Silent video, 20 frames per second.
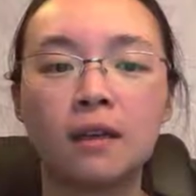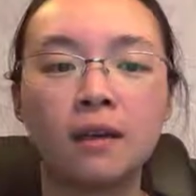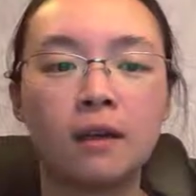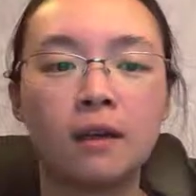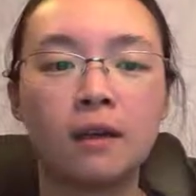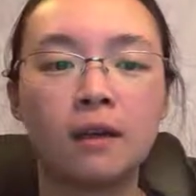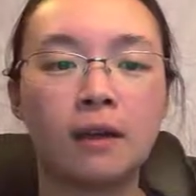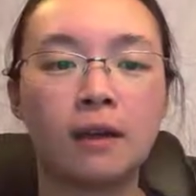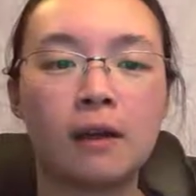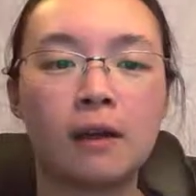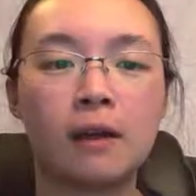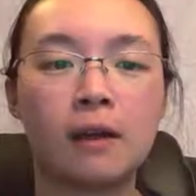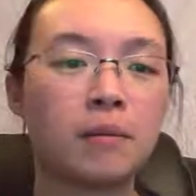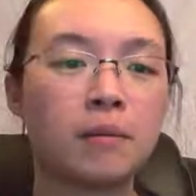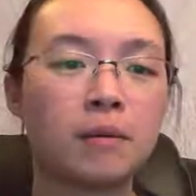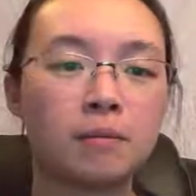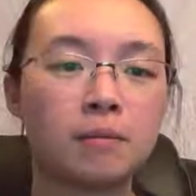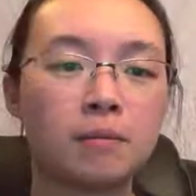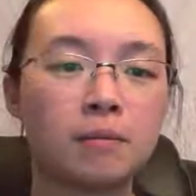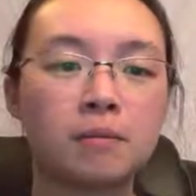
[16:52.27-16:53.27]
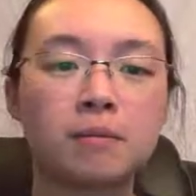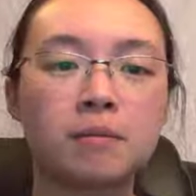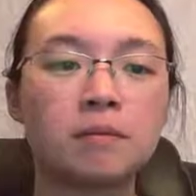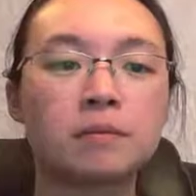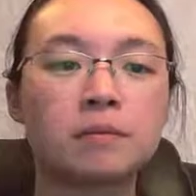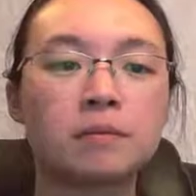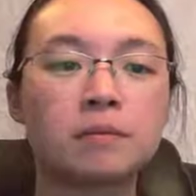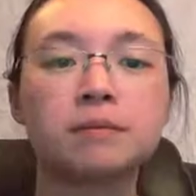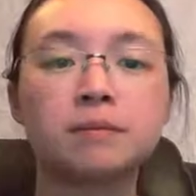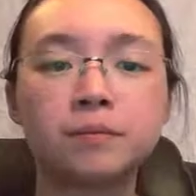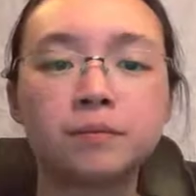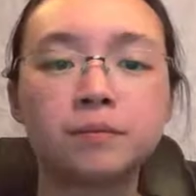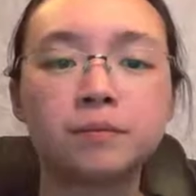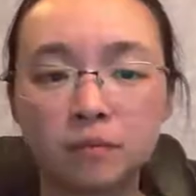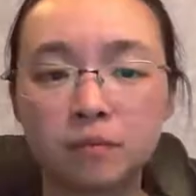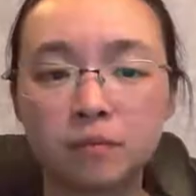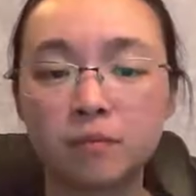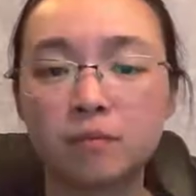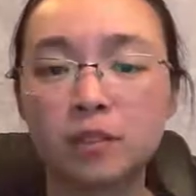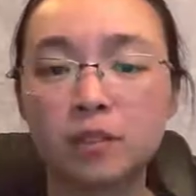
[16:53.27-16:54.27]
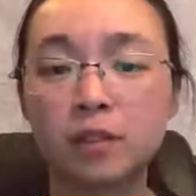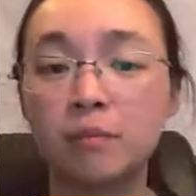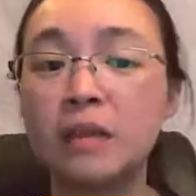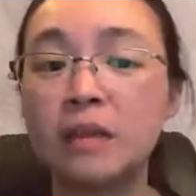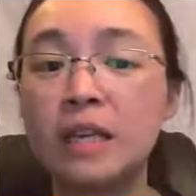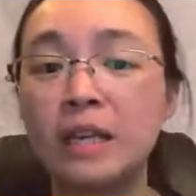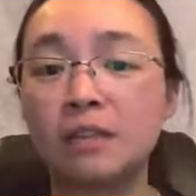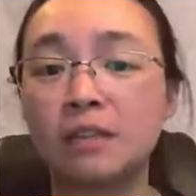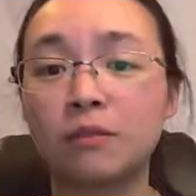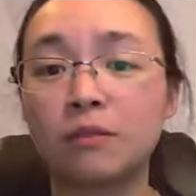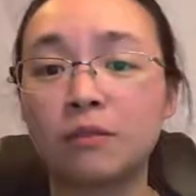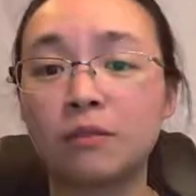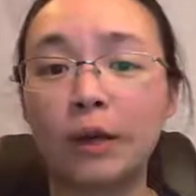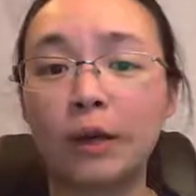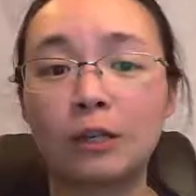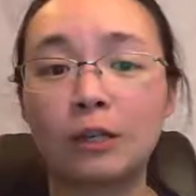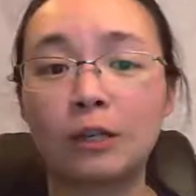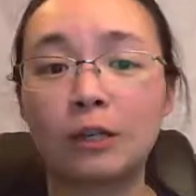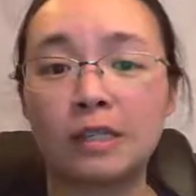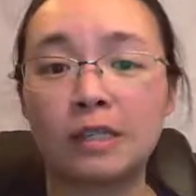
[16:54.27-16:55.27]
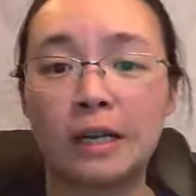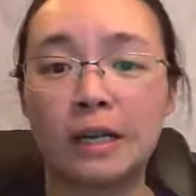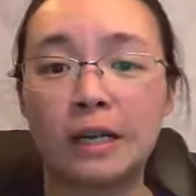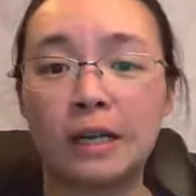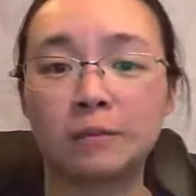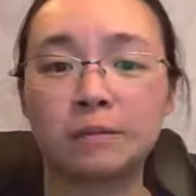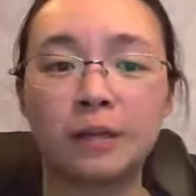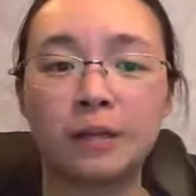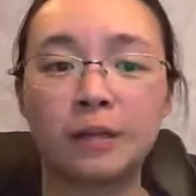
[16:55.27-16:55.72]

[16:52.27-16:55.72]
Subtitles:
to me it's very interesting.